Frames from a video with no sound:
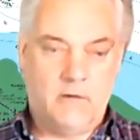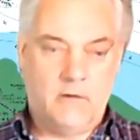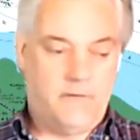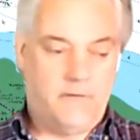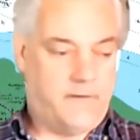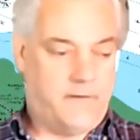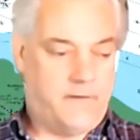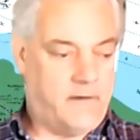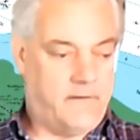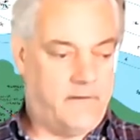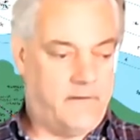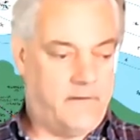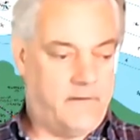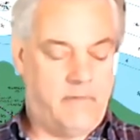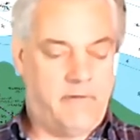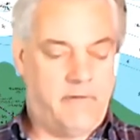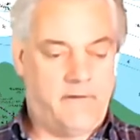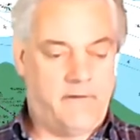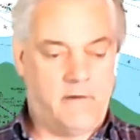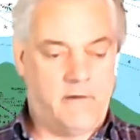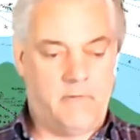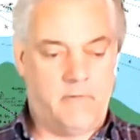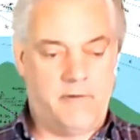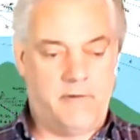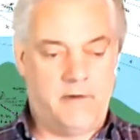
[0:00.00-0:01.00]
So say, for
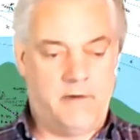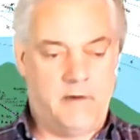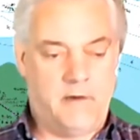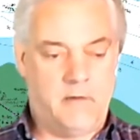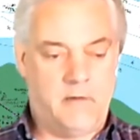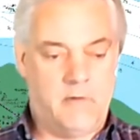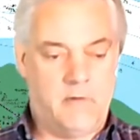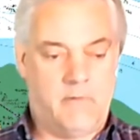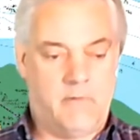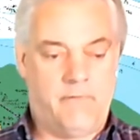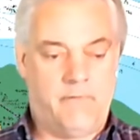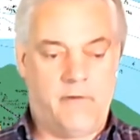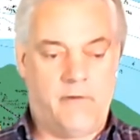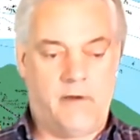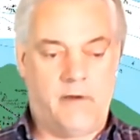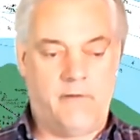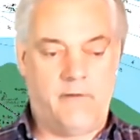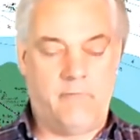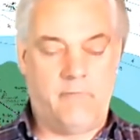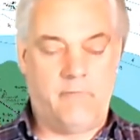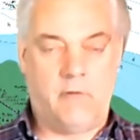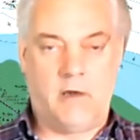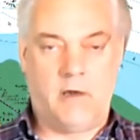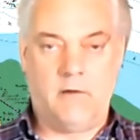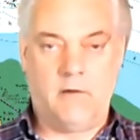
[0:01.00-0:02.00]
example, you're doing
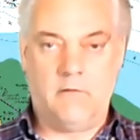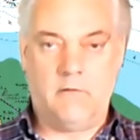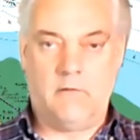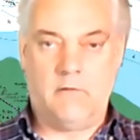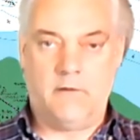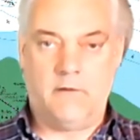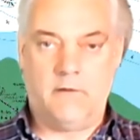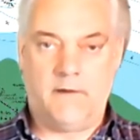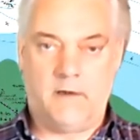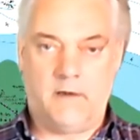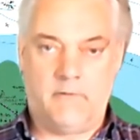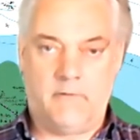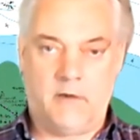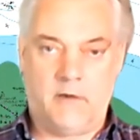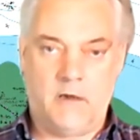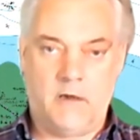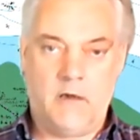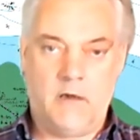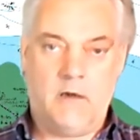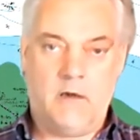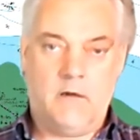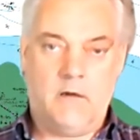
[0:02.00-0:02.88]
151 or whatever,